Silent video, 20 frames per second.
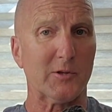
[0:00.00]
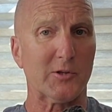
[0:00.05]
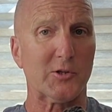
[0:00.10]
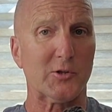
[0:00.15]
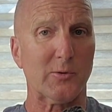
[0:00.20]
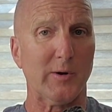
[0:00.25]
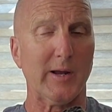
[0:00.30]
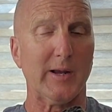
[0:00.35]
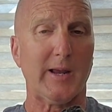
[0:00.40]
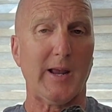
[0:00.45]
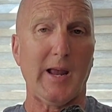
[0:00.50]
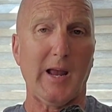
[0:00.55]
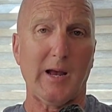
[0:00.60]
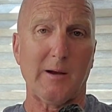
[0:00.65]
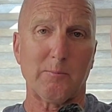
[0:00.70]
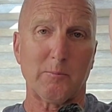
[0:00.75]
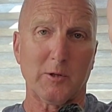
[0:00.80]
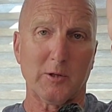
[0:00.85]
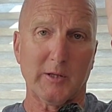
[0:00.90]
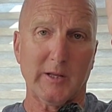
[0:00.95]
the straight
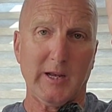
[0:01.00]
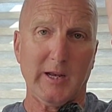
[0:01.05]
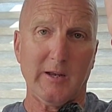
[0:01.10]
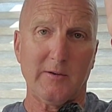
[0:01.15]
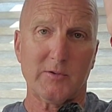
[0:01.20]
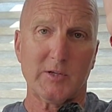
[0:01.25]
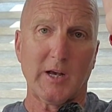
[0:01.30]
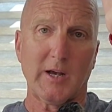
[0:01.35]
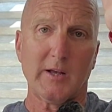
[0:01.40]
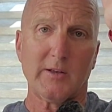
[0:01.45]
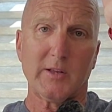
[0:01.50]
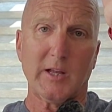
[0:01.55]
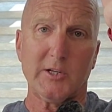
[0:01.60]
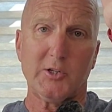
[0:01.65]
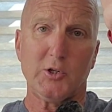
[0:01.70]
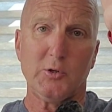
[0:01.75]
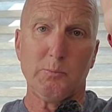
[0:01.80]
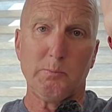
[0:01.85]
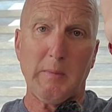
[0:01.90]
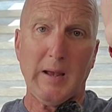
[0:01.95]
camp, believes
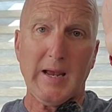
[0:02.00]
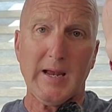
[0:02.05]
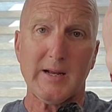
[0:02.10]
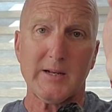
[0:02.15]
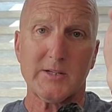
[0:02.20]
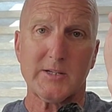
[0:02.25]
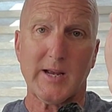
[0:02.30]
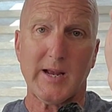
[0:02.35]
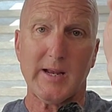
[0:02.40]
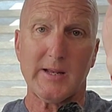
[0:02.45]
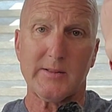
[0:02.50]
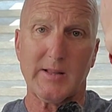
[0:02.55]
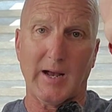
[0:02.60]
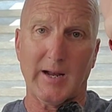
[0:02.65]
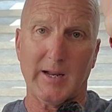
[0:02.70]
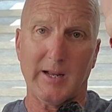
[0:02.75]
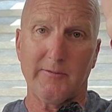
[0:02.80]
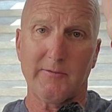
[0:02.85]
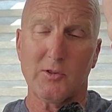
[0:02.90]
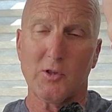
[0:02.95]
that you maintain
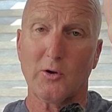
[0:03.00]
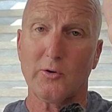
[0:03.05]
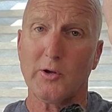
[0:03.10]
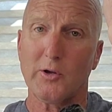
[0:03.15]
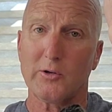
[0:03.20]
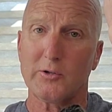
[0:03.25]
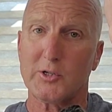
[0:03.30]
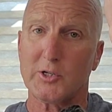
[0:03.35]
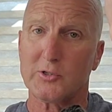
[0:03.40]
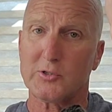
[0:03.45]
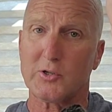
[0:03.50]
that. Even though you're